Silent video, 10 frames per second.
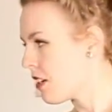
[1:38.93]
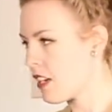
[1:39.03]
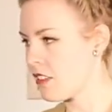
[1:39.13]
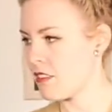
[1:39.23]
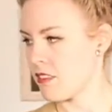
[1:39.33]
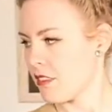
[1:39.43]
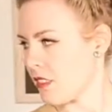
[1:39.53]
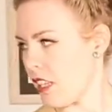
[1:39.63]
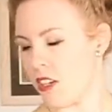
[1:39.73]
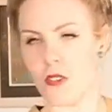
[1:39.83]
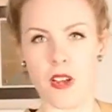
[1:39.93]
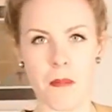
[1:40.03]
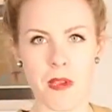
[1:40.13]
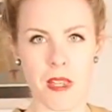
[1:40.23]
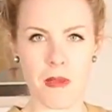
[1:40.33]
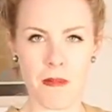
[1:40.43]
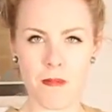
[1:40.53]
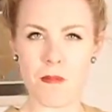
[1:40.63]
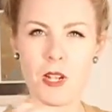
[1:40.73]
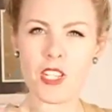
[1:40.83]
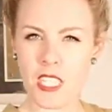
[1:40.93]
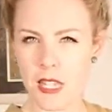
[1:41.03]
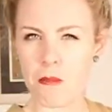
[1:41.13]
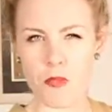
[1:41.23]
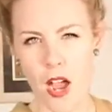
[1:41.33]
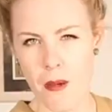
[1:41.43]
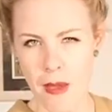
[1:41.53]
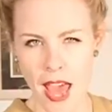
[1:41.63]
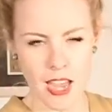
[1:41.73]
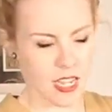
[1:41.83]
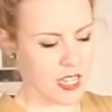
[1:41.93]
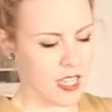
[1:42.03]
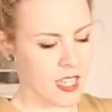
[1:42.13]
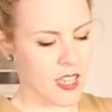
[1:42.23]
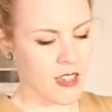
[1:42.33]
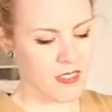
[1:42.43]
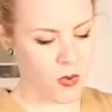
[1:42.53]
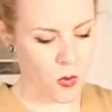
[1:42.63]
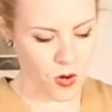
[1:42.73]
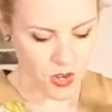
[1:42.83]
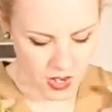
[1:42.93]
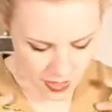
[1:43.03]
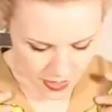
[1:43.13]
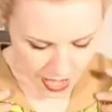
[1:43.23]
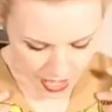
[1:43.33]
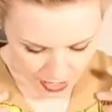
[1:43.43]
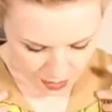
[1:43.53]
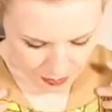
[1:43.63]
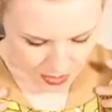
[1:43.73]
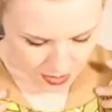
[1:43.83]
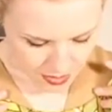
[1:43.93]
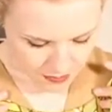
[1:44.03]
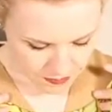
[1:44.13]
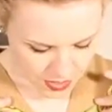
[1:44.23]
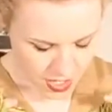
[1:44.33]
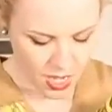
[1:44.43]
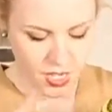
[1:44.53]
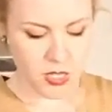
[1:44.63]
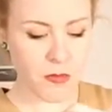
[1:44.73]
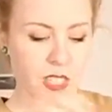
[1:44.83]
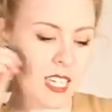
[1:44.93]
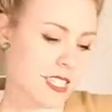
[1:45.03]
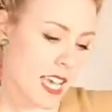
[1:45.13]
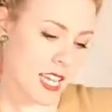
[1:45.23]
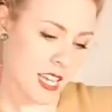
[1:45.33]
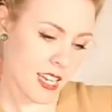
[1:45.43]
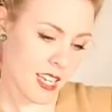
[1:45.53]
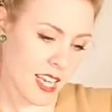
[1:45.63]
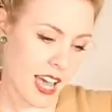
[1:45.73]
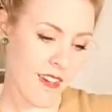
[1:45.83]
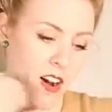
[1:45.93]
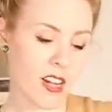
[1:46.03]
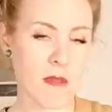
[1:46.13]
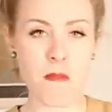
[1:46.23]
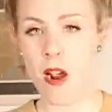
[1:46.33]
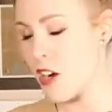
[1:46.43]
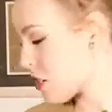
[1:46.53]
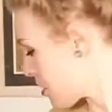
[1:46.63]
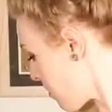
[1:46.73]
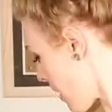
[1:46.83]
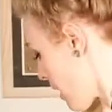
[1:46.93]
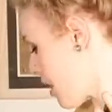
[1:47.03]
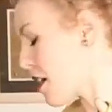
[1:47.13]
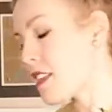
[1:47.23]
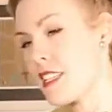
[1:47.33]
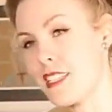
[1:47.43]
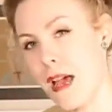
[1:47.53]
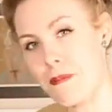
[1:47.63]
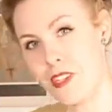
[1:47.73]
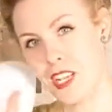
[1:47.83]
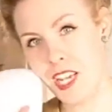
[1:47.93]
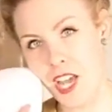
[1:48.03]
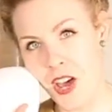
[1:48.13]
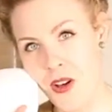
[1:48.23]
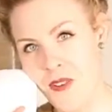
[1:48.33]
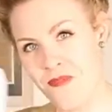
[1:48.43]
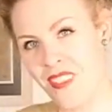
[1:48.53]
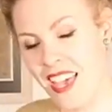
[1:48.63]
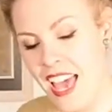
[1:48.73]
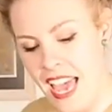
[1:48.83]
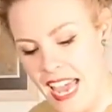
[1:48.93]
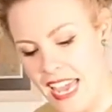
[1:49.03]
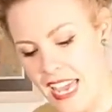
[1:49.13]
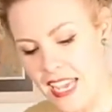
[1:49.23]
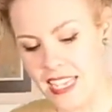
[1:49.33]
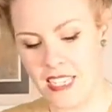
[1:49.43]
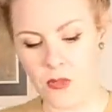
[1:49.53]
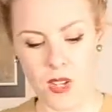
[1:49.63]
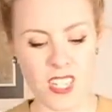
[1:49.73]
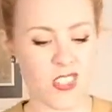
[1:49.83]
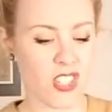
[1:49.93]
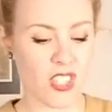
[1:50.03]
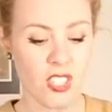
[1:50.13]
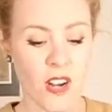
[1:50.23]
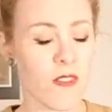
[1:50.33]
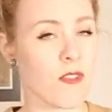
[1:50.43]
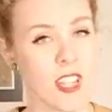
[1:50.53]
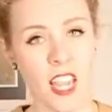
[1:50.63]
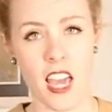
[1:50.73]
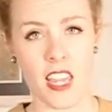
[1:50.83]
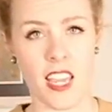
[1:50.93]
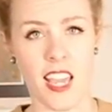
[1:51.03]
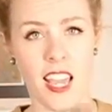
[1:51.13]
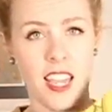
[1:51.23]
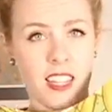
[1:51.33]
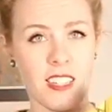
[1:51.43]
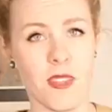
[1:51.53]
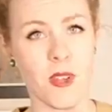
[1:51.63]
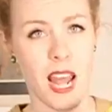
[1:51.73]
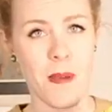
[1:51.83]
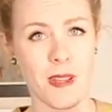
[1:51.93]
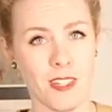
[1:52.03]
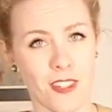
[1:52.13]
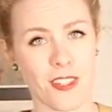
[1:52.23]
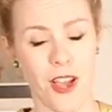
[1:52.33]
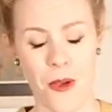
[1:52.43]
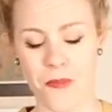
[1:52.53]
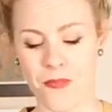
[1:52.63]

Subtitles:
well, I don't know where I put it, but I purchased like a bra back for that element. So I'm really excited. I already marked where these cups are going to go, and we're going to just start free cutting and see what happens. So